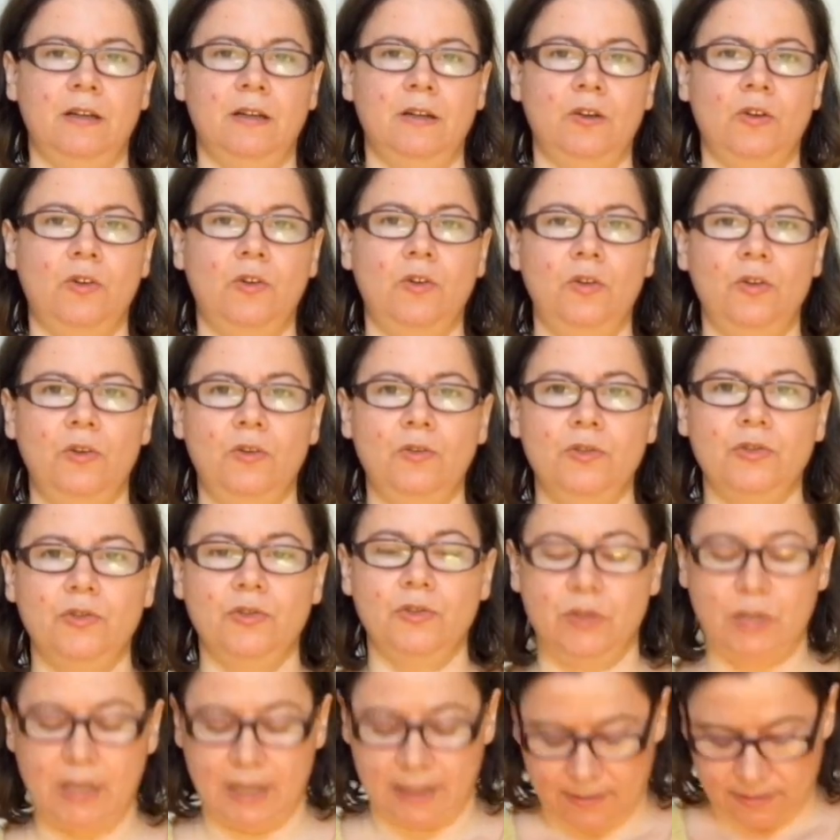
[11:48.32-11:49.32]

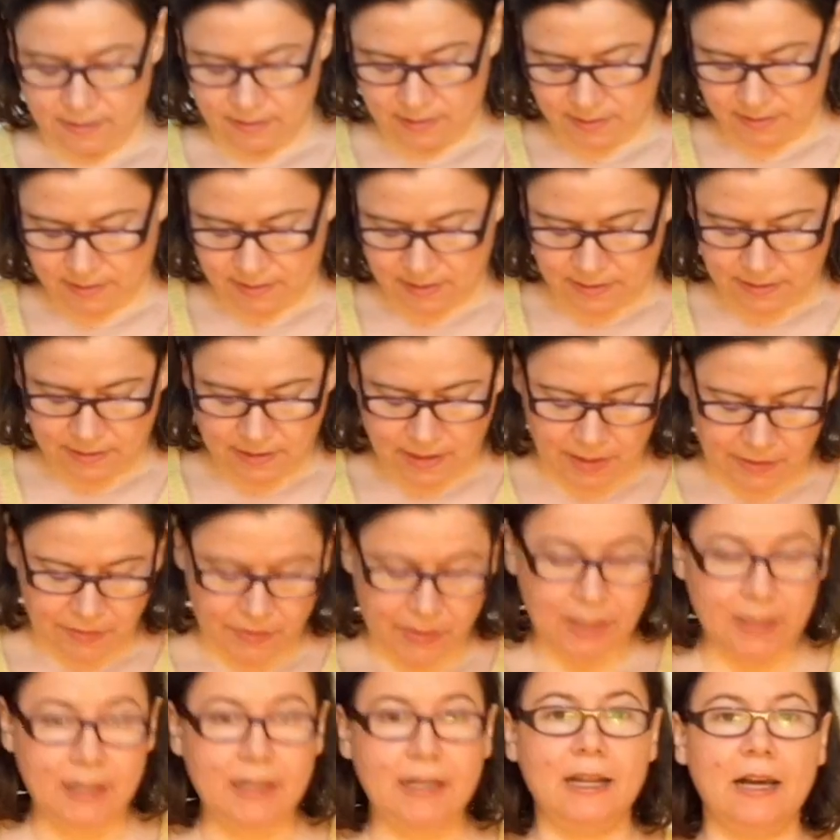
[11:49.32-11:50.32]
colors, and I
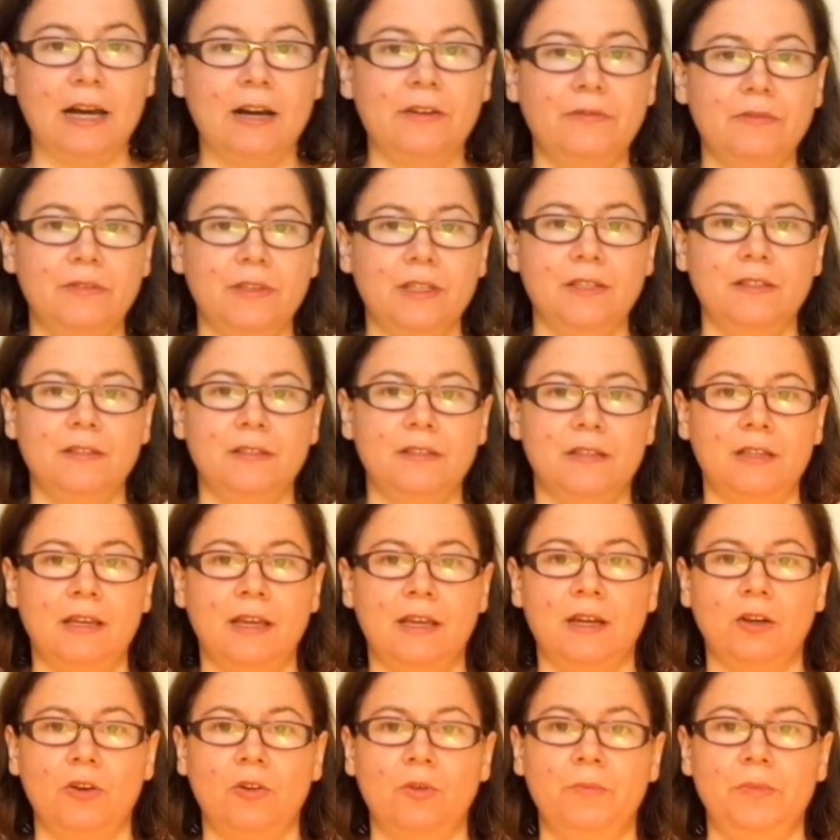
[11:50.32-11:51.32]
really love this
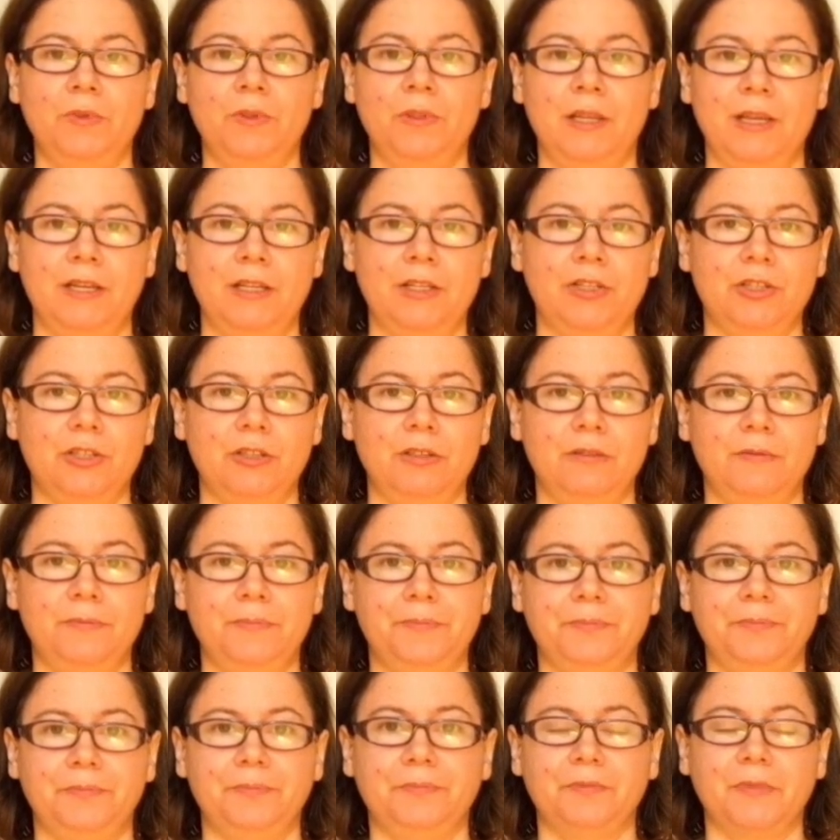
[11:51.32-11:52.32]

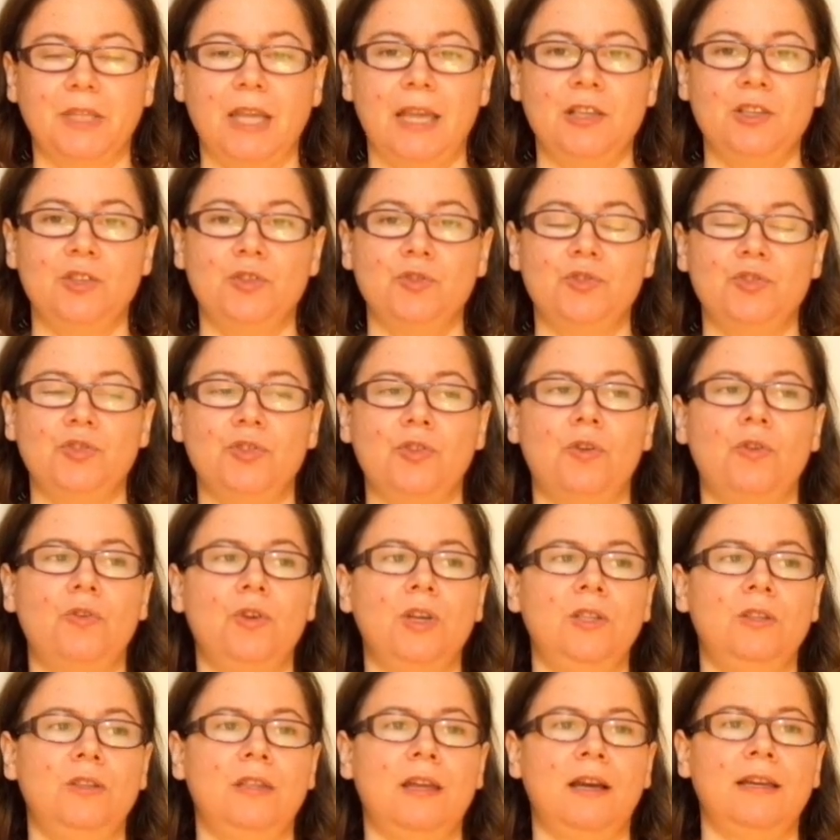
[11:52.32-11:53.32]
combination. As you saw,
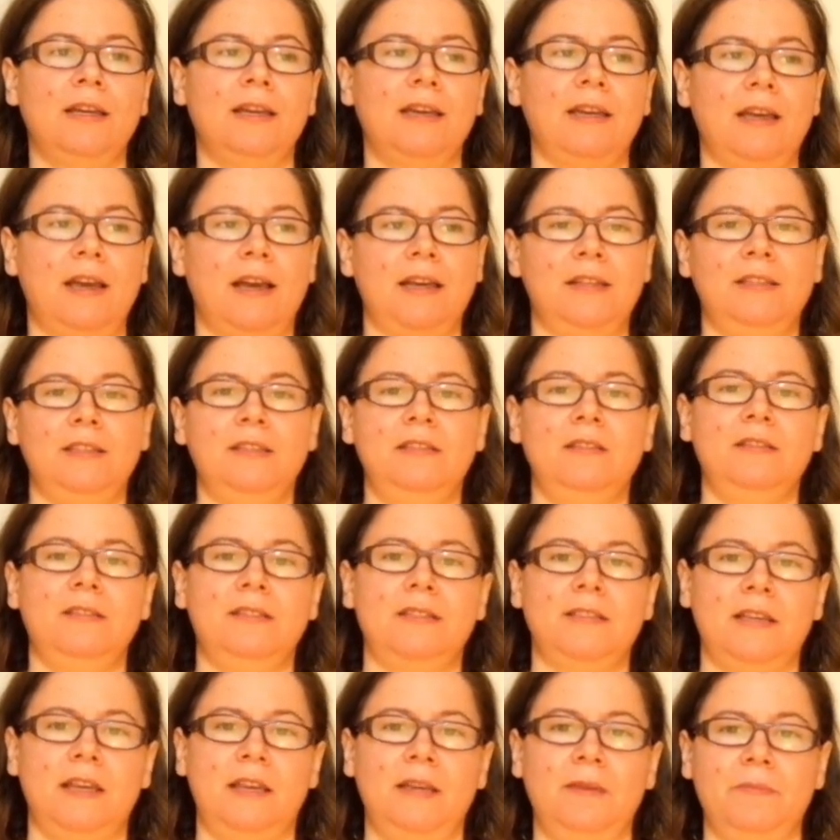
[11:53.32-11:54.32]
I did the
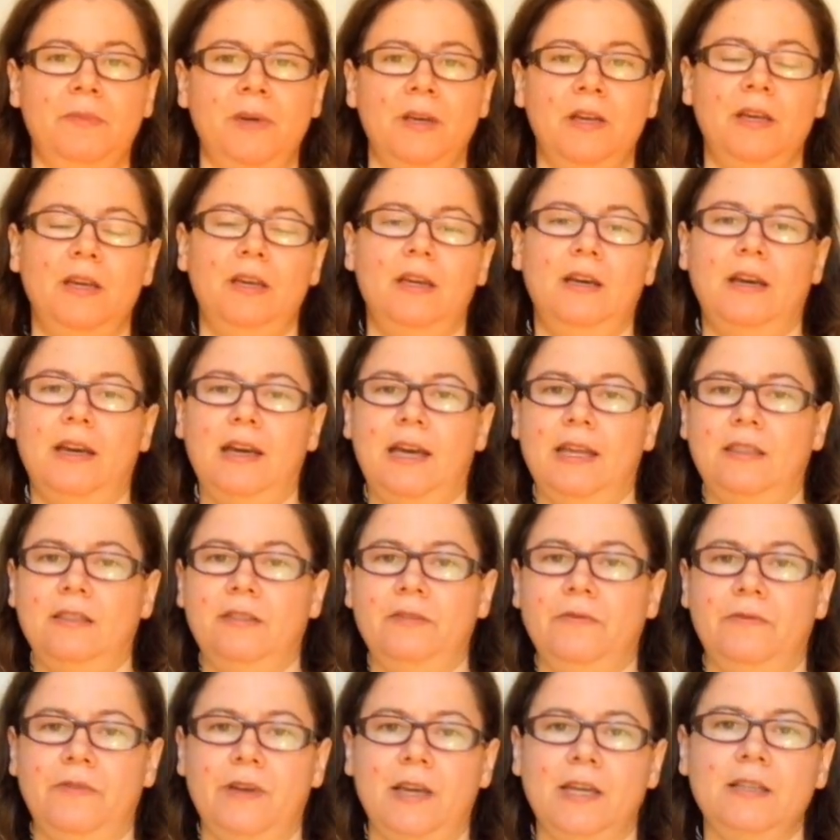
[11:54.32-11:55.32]
same at
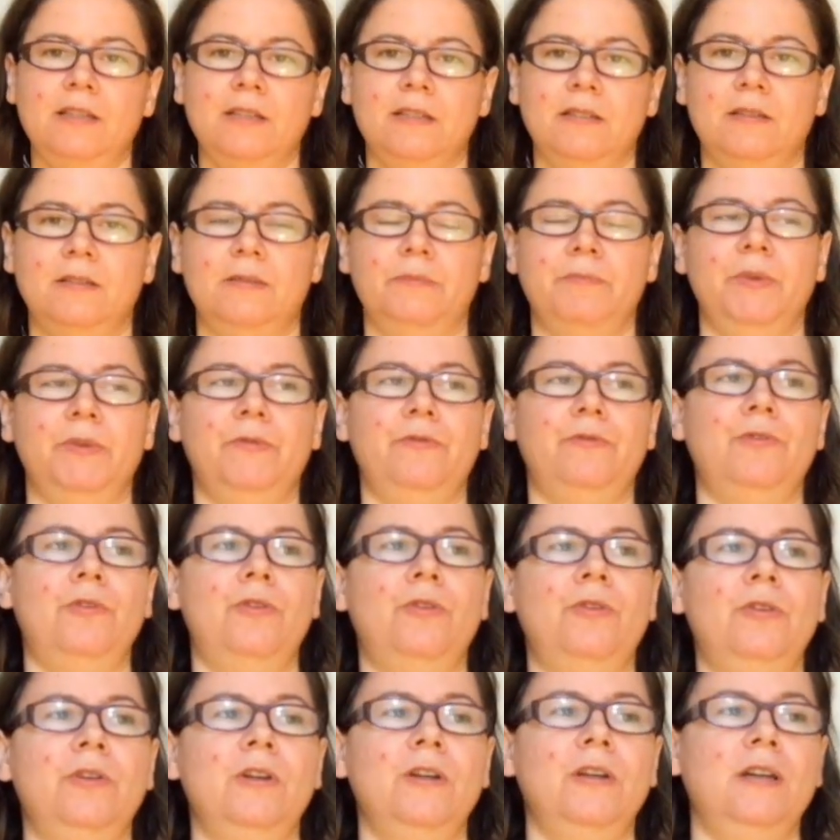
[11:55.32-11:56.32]
the vest
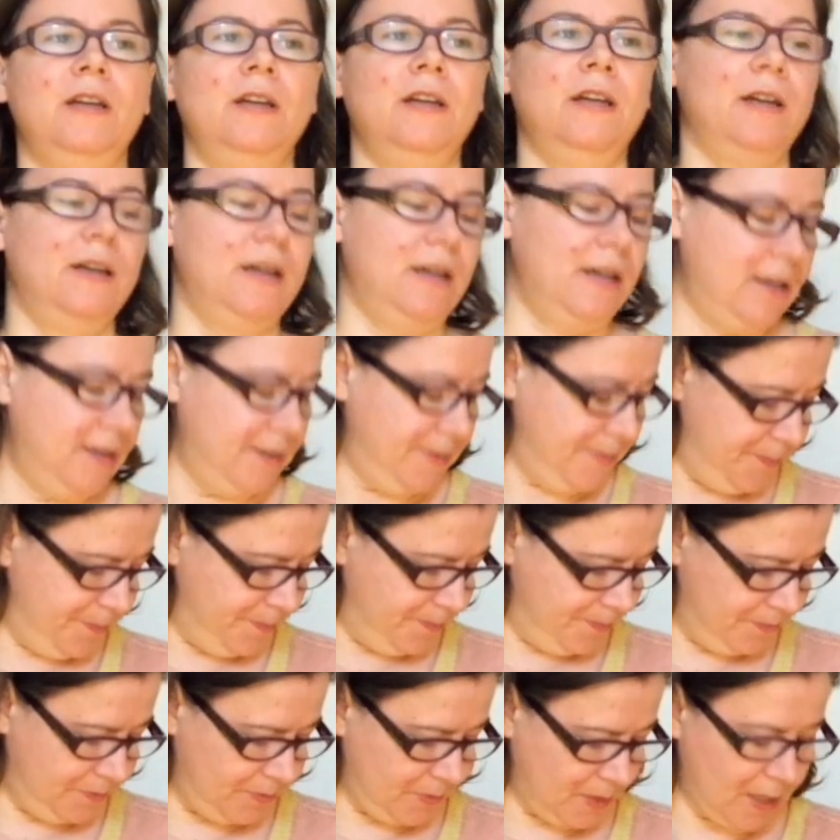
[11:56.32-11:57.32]
before.
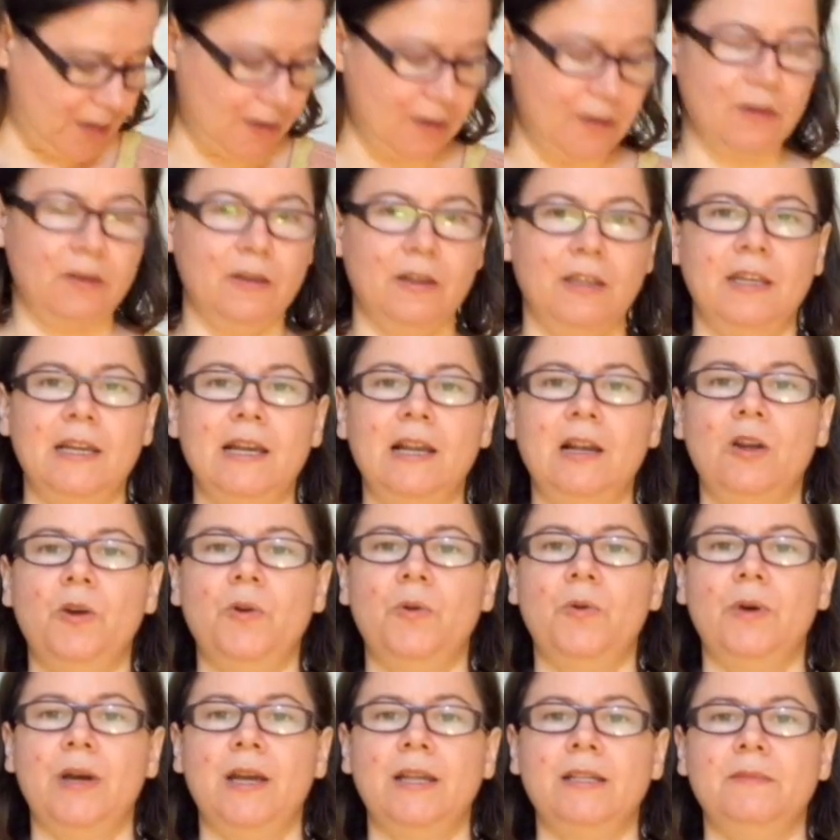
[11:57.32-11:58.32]

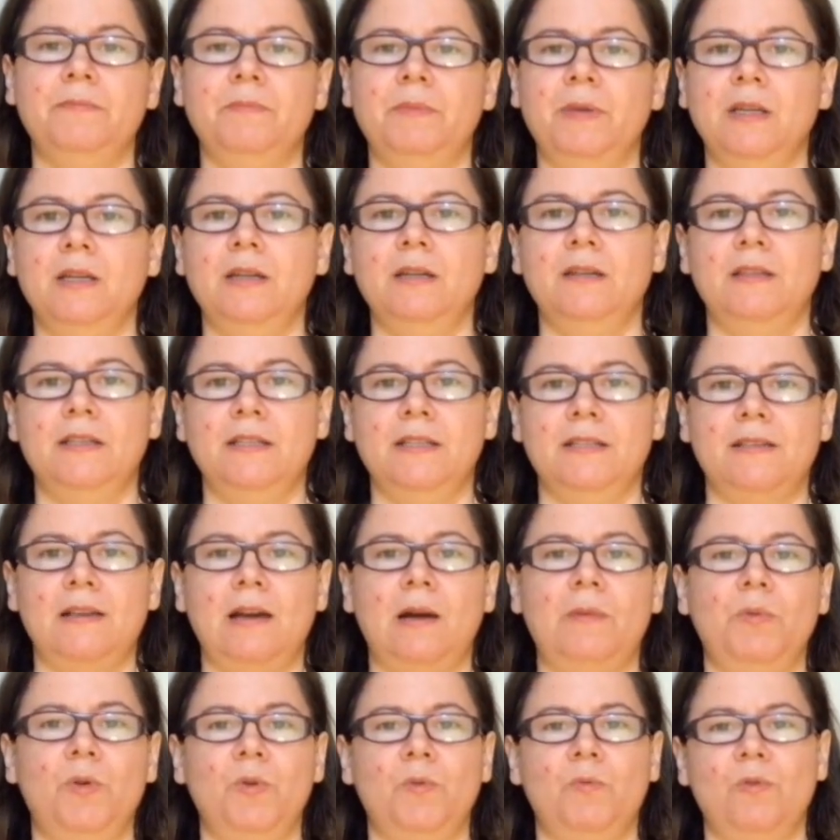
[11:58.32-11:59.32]
Yellow and pink this
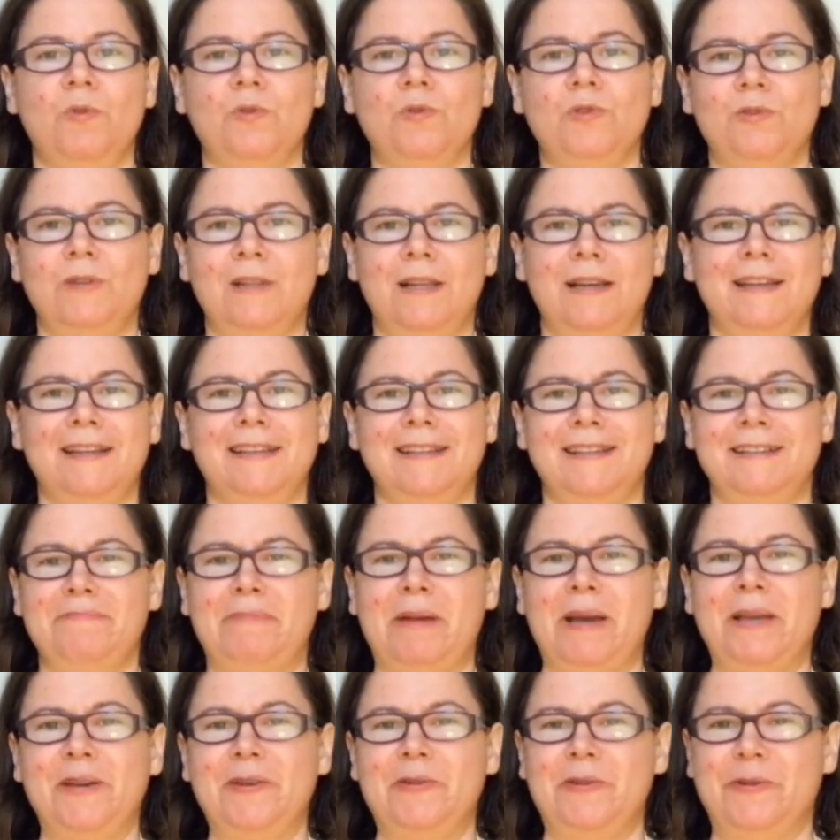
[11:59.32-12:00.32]
summer was like
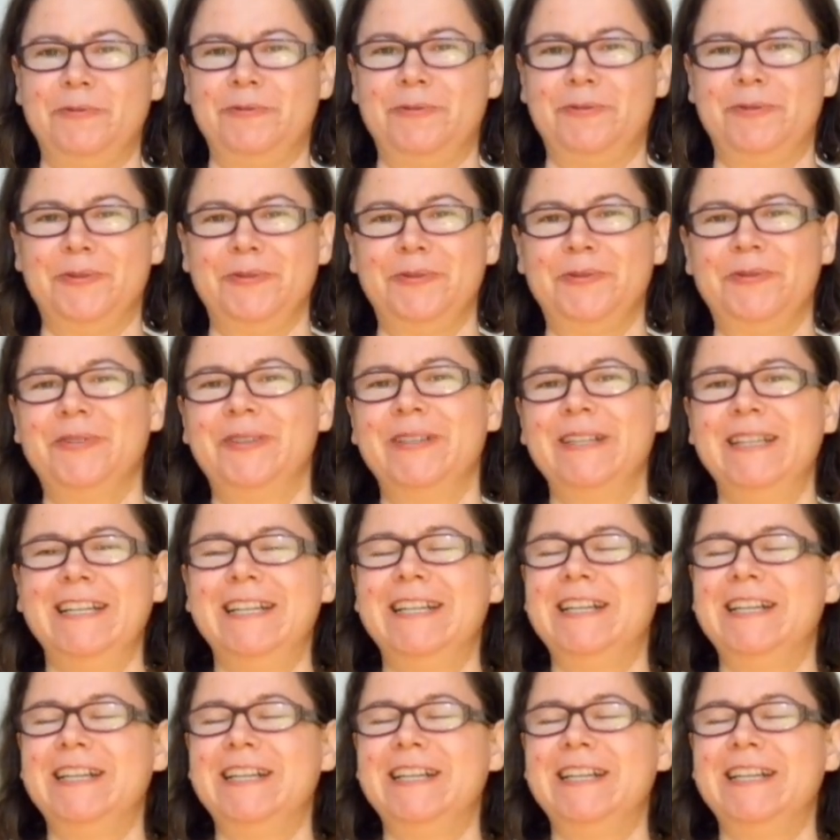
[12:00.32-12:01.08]
my go-to